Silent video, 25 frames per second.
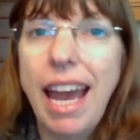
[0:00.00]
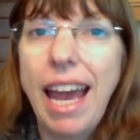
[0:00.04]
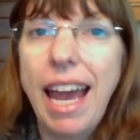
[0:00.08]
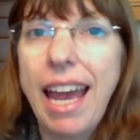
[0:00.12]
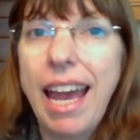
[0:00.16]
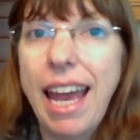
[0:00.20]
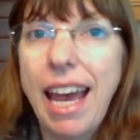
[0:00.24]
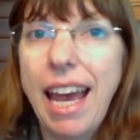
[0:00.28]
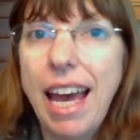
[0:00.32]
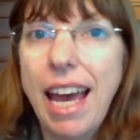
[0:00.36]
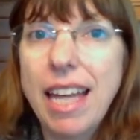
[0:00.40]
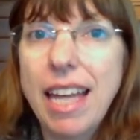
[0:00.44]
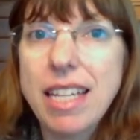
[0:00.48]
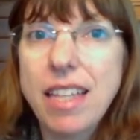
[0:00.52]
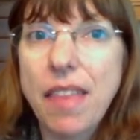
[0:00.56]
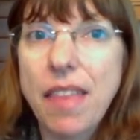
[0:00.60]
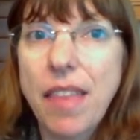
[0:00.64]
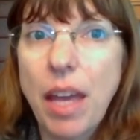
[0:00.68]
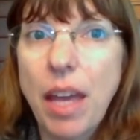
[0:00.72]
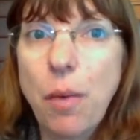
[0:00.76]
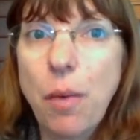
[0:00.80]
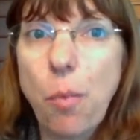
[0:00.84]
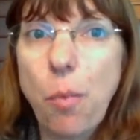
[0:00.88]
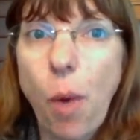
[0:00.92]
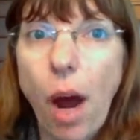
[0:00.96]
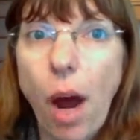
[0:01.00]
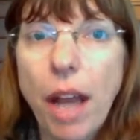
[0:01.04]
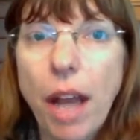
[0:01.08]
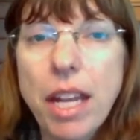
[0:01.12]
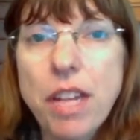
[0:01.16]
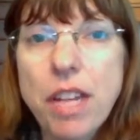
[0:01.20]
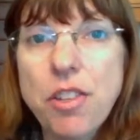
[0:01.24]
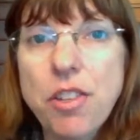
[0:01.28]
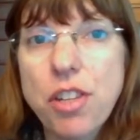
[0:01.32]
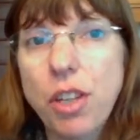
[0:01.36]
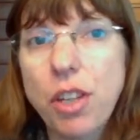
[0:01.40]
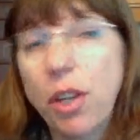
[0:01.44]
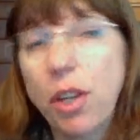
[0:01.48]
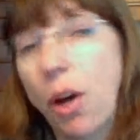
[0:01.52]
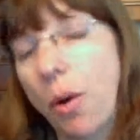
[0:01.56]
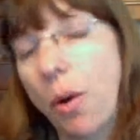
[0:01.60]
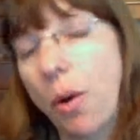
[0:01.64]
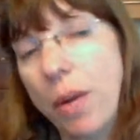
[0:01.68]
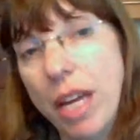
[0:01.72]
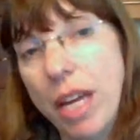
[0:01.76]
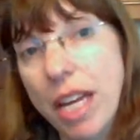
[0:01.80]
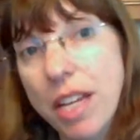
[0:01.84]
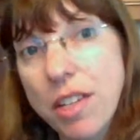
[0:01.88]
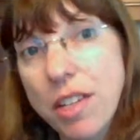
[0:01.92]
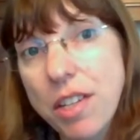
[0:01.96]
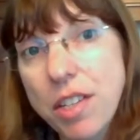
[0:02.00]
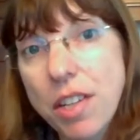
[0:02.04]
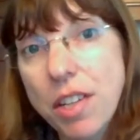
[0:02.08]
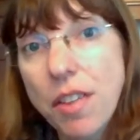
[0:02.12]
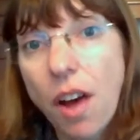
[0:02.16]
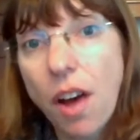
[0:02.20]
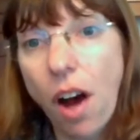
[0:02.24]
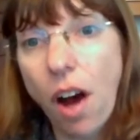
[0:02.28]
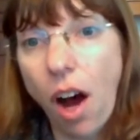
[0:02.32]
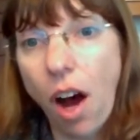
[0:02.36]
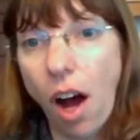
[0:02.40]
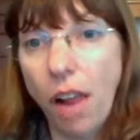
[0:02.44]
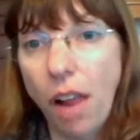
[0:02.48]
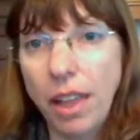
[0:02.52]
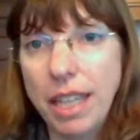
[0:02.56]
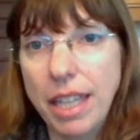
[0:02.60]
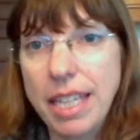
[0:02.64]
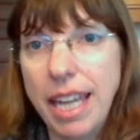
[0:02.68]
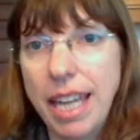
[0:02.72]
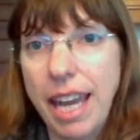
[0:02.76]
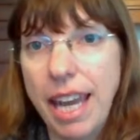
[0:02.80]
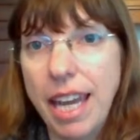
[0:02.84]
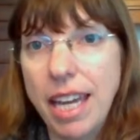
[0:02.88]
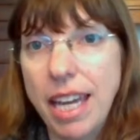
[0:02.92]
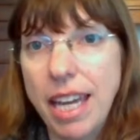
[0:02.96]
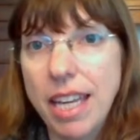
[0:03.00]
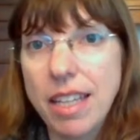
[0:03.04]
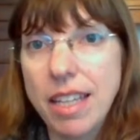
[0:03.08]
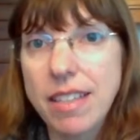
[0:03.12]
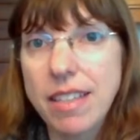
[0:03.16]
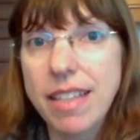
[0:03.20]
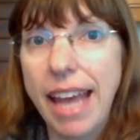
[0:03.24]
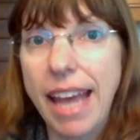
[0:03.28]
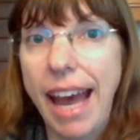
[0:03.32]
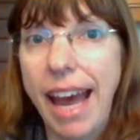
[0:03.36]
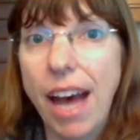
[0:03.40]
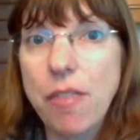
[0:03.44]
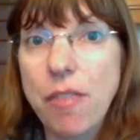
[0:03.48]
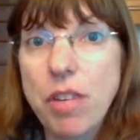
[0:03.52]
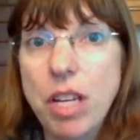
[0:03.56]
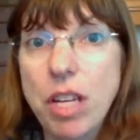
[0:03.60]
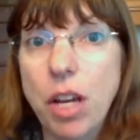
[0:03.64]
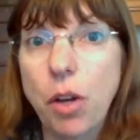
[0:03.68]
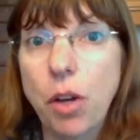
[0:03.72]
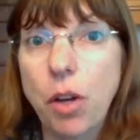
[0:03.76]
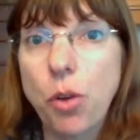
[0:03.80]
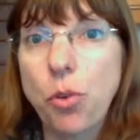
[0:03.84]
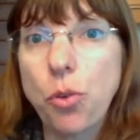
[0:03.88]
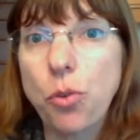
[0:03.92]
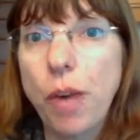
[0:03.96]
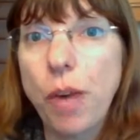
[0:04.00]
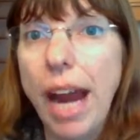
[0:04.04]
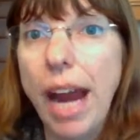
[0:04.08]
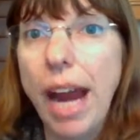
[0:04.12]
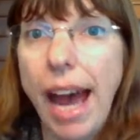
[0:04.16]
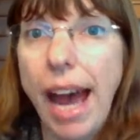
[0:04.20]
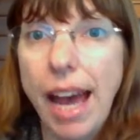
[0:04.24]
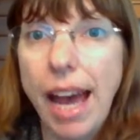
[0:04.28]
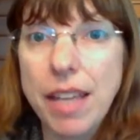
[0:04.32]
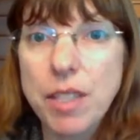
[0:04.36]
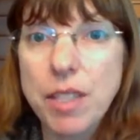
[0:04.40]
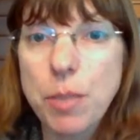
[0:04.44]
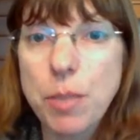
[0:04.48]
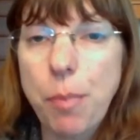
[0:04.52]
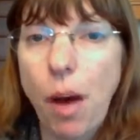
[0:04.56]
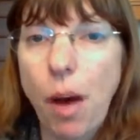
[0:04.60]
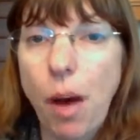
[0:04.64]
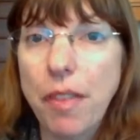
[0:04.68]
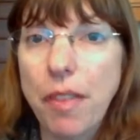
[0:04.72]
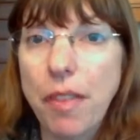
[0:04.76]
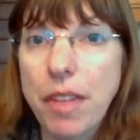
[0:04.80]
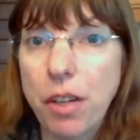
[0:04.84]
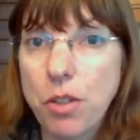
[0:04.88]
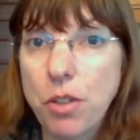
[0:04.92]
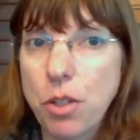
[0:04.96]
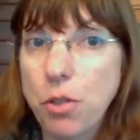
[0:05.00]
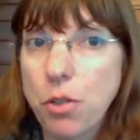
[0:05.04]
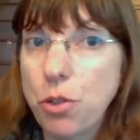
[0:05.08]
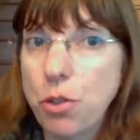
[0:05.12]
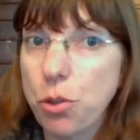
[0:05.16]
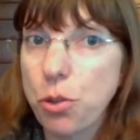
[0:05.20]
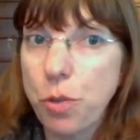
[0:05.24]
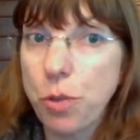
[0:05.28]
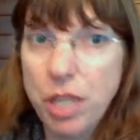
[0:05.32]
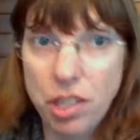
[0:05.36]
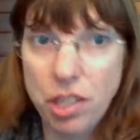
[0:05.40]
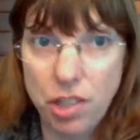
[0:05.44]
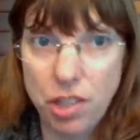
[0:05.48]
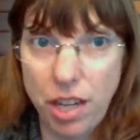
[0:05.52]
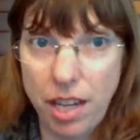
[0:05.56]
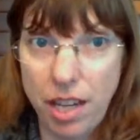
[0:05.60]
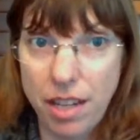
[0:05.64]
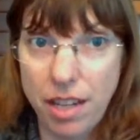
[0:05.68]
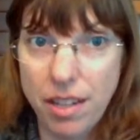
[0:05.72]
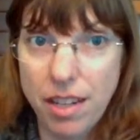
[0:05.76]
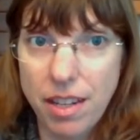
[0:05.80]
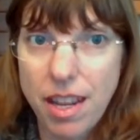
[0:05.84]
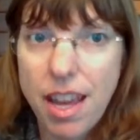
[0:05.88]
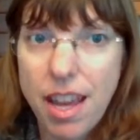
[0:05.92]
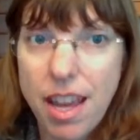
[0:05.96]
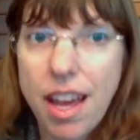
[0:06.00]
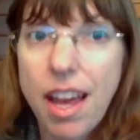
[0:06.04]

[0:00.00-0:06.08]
and they wanted to go into the holidays having a grasp on their nutrition,